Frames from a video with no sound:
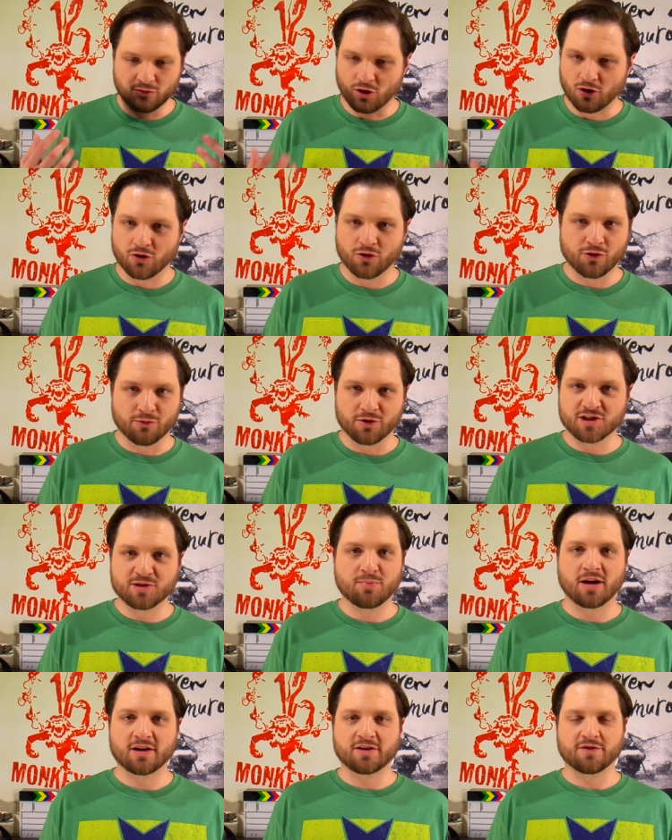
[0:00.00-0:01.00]
earn the
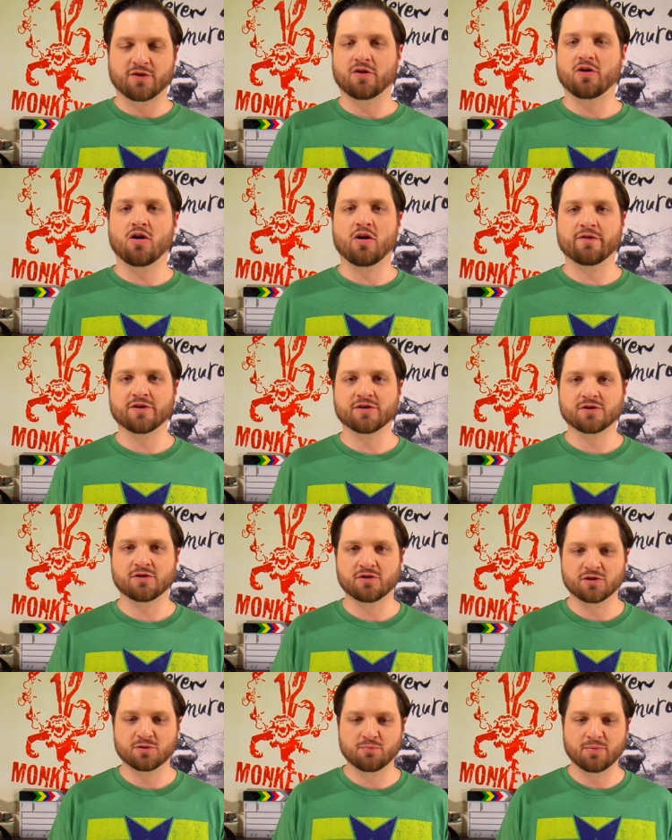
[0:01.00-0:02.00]
respect of her
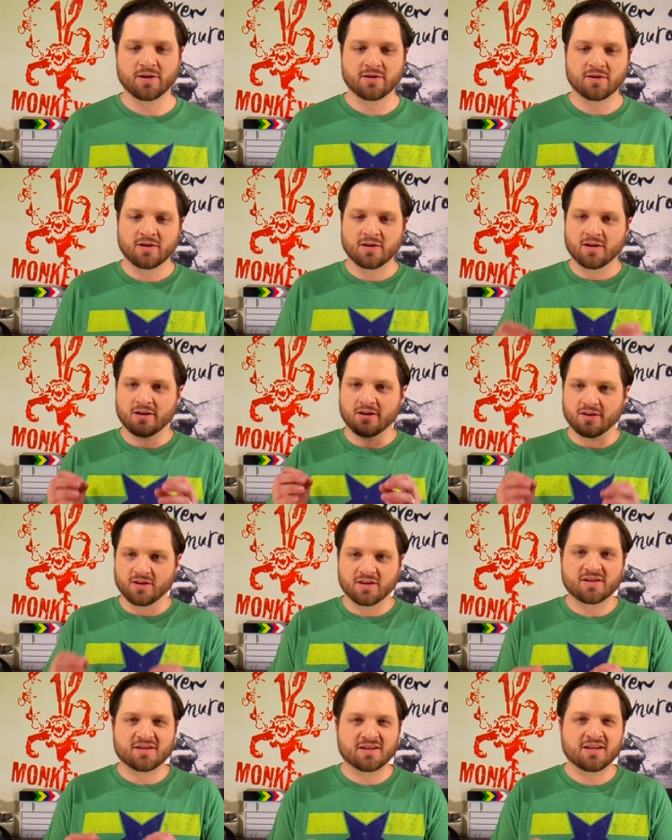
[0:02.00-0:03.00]
officers. But in
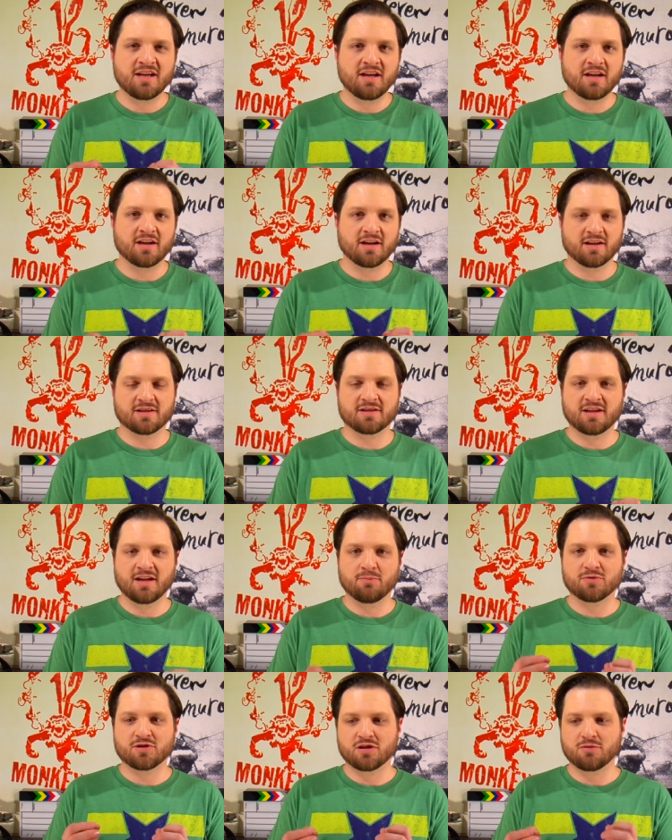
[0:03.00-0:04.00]
this scene, it
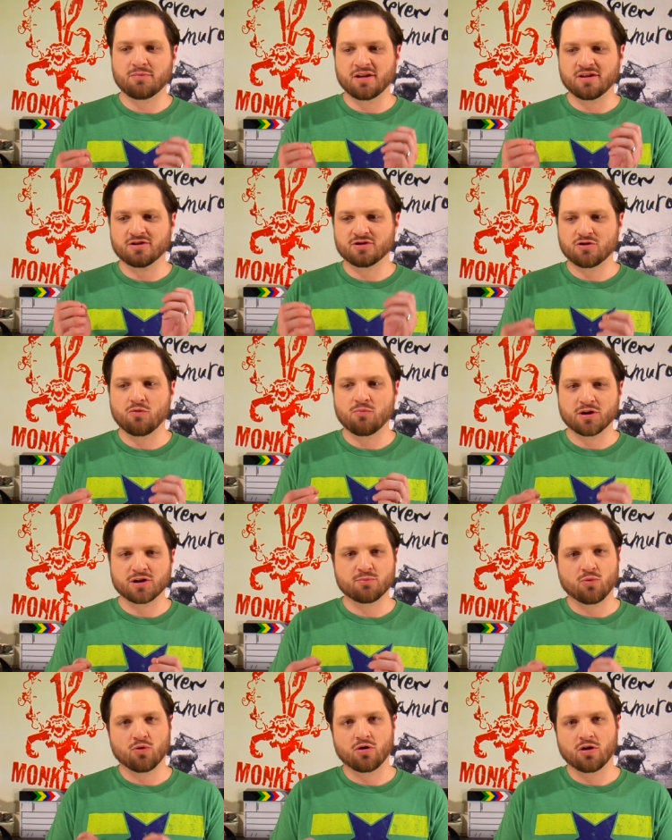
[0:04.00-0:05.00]
seems to be so much
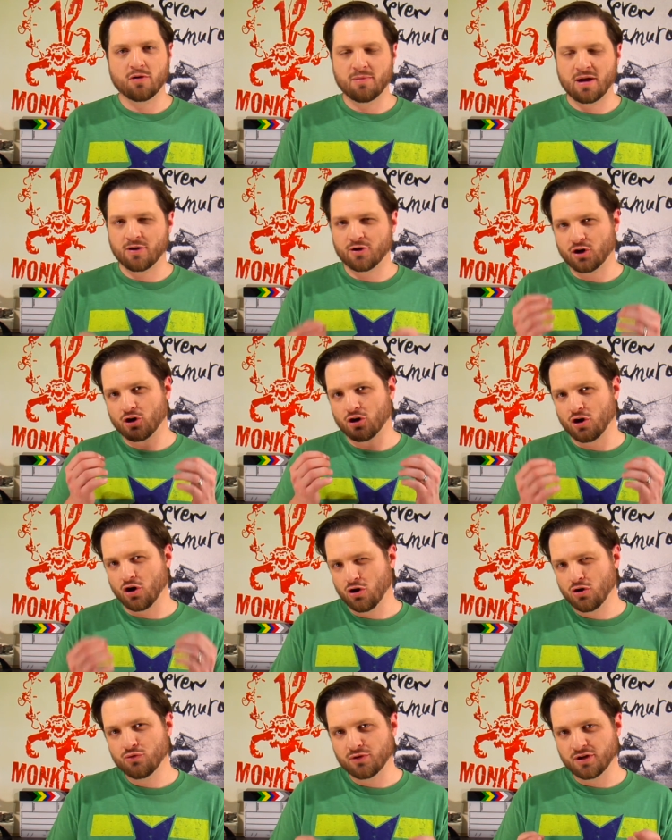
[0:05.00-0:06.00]
more about her
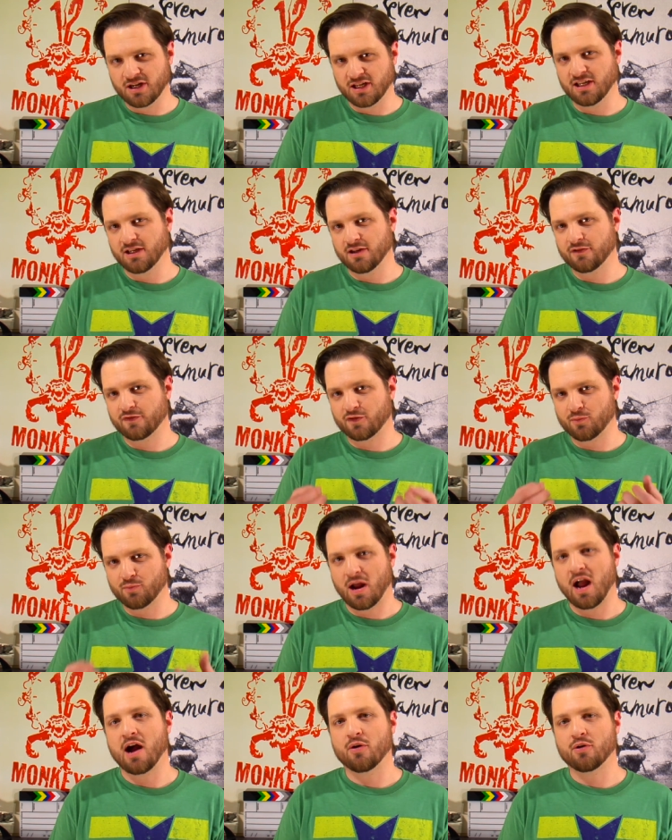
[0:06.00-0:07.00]
own need for
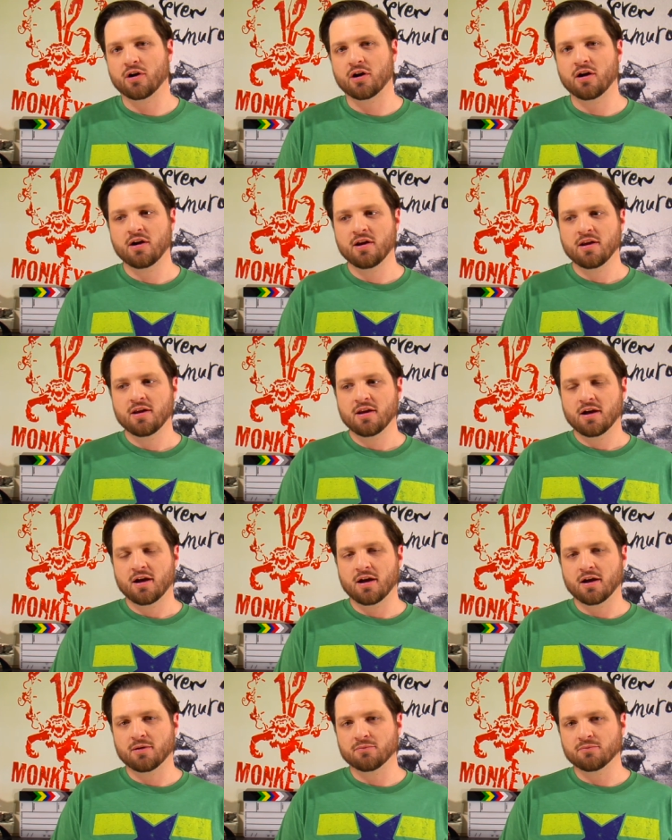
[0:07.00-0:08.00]
power.
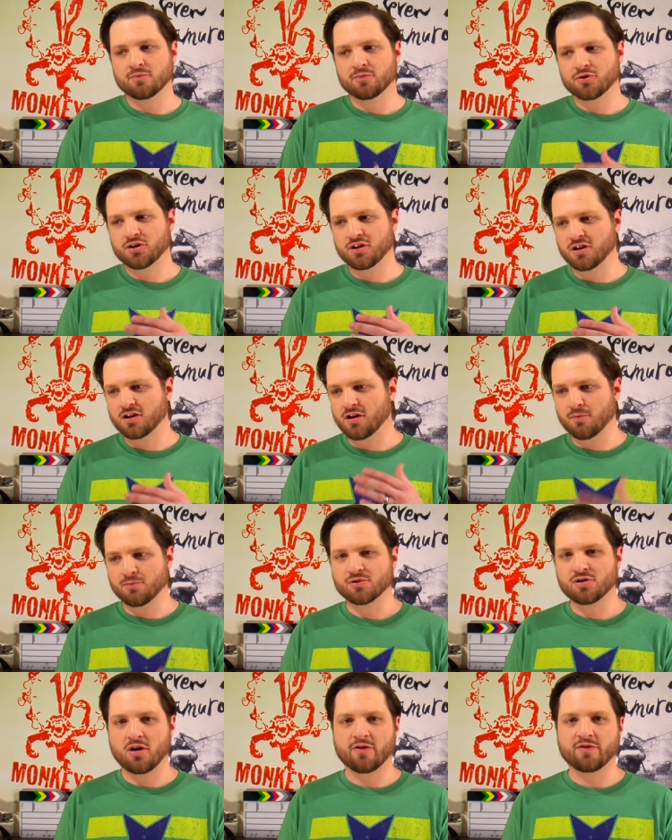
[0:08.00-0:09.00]
She
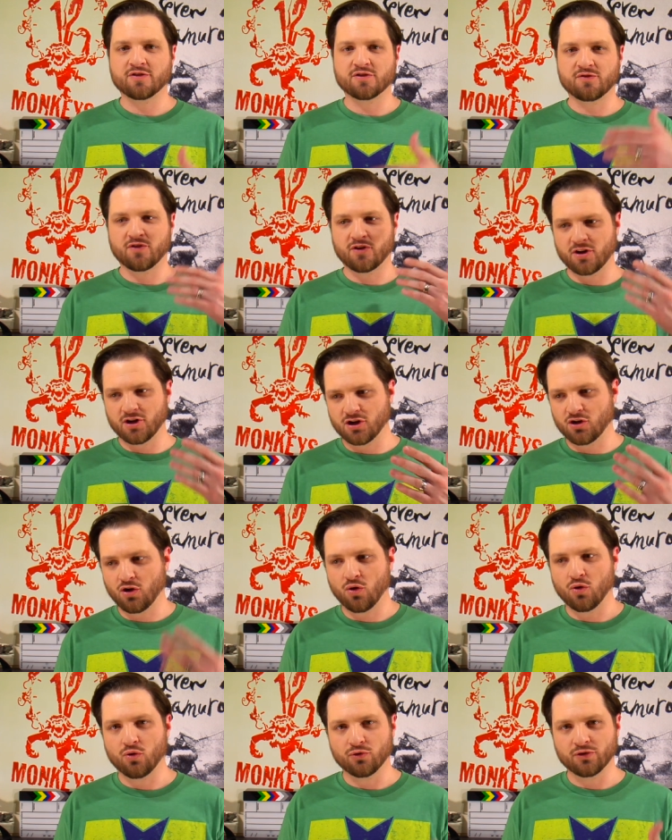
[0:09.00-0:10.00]
comes off as very
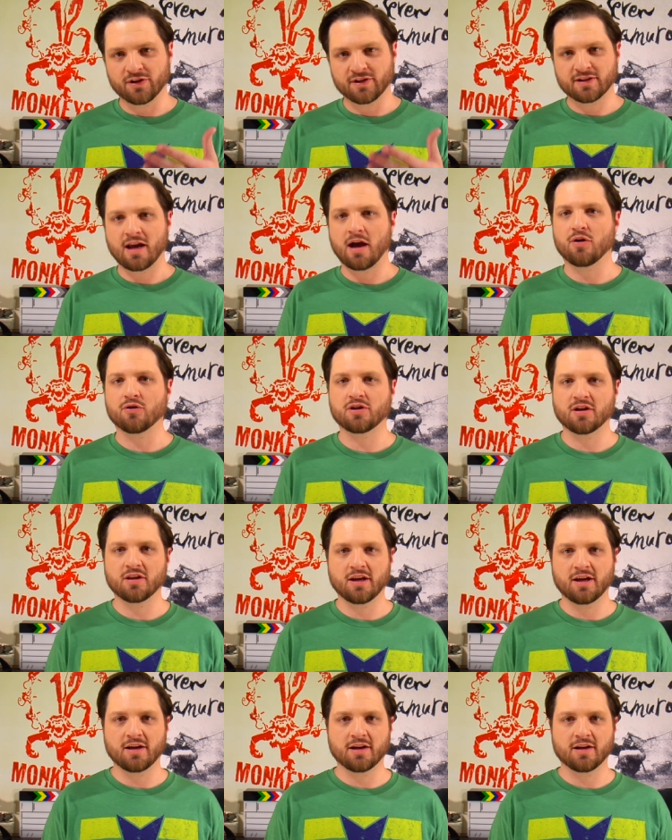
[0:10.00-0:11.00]
cold and
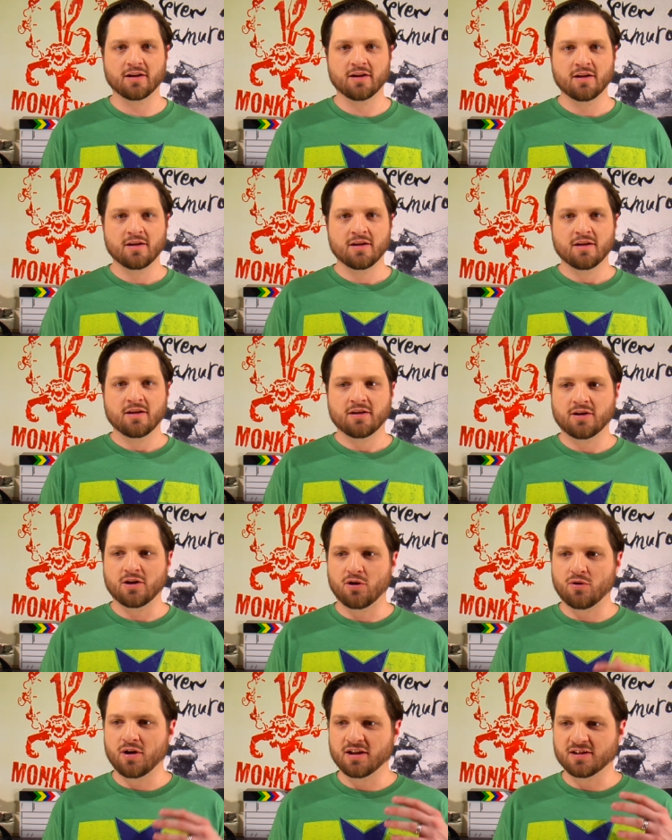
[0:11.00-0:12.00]
calculating,
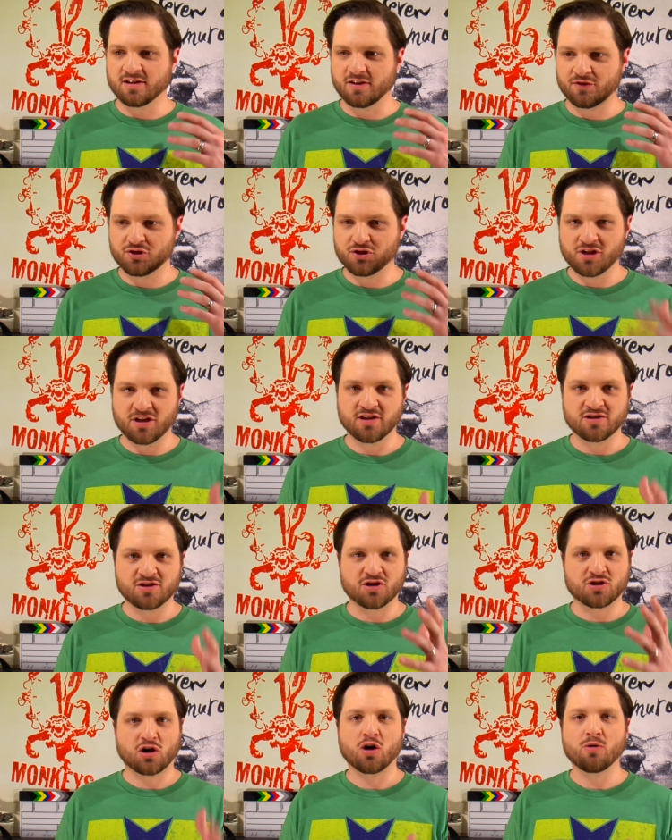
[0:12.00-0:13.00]
as if she's
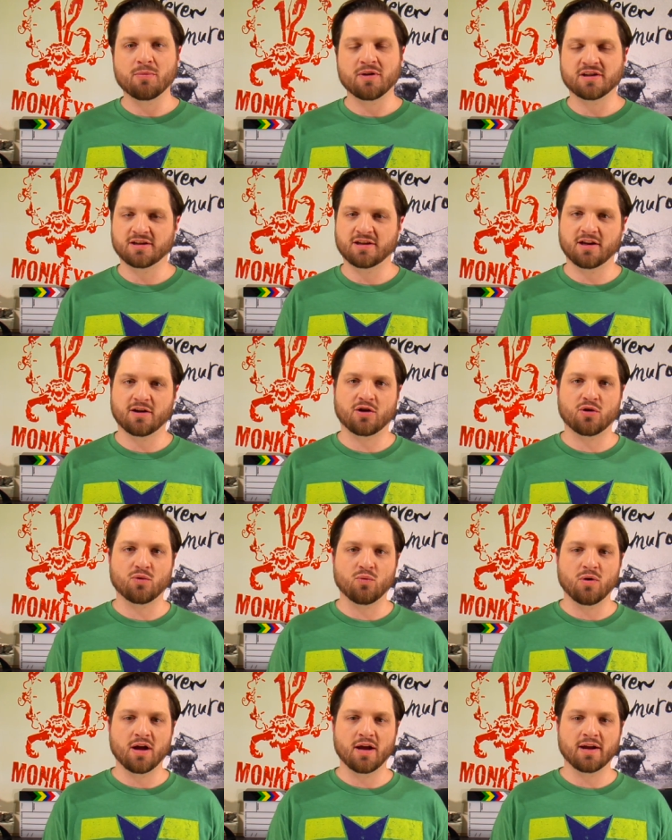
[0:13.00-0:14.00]
determined to get her
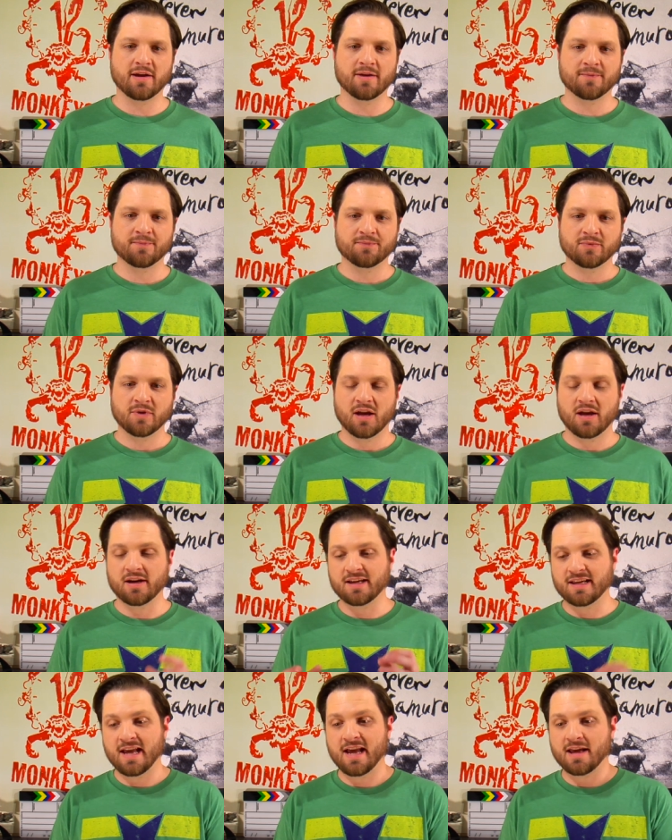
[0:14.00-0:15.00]
way. And
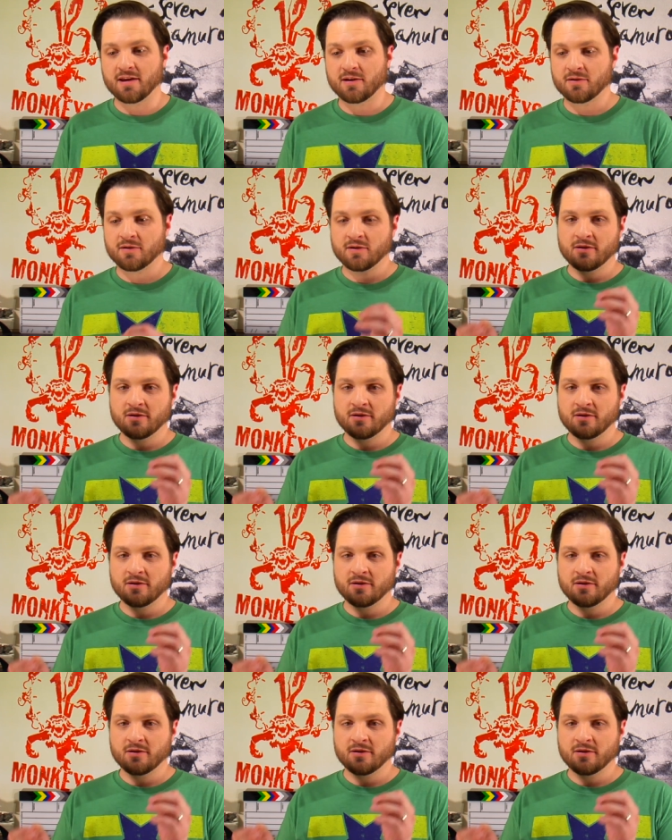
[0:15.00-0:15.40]
again,